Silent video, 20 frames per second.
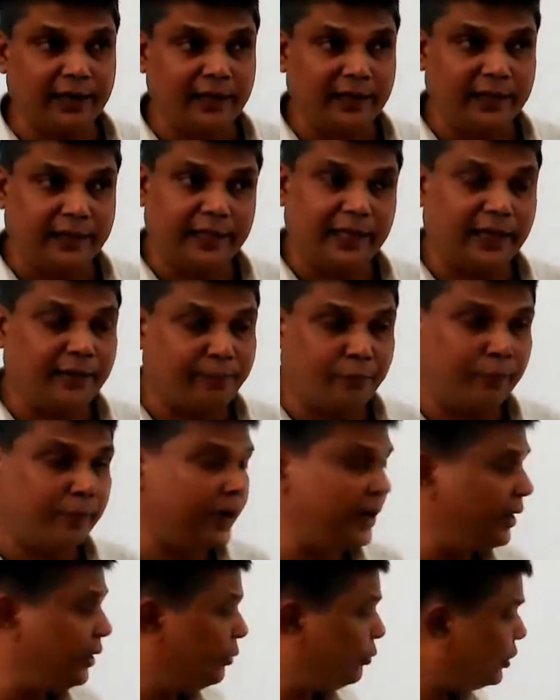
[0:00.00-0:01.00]
They are
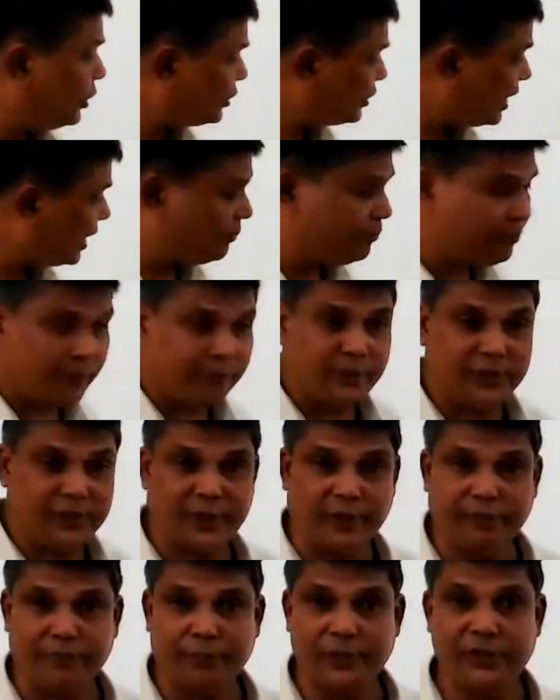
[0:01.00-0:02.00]
providing with the stamp of the
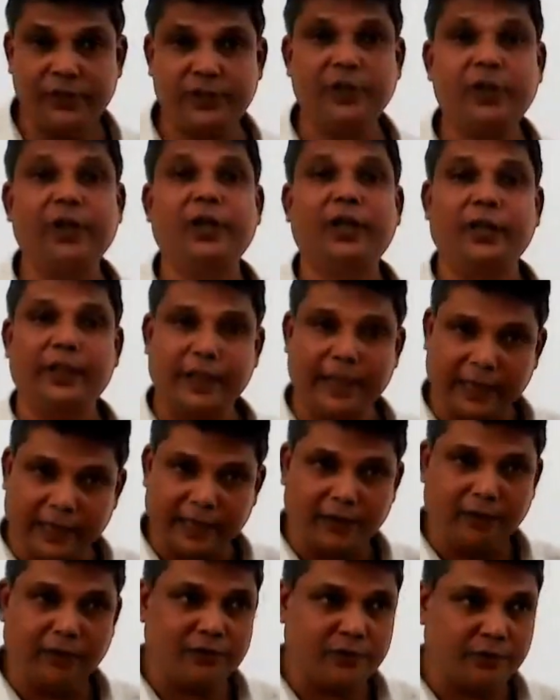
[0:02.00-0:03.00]
sarpanch. They
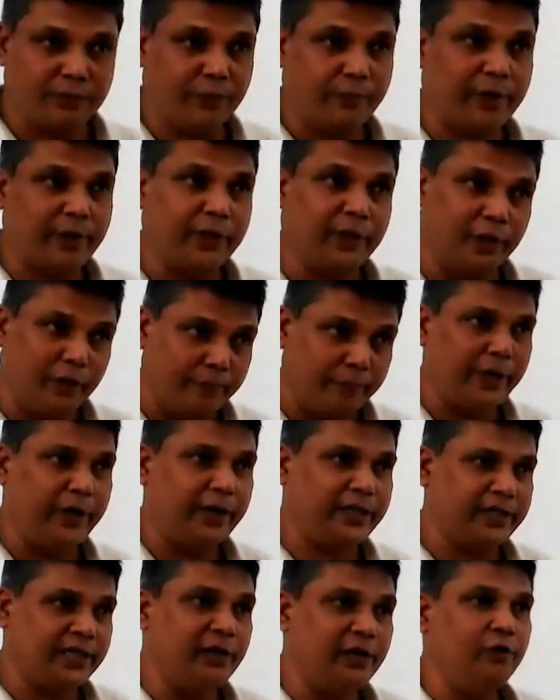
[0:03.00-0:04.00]
can also provide, the government
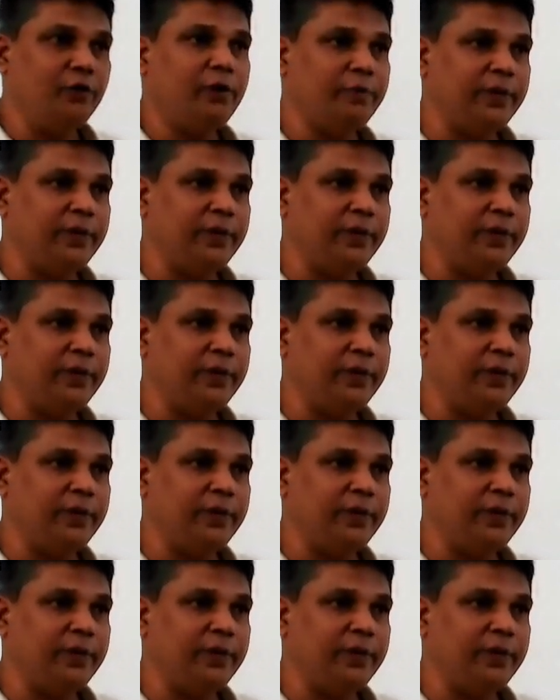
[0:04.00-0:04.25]
seal will be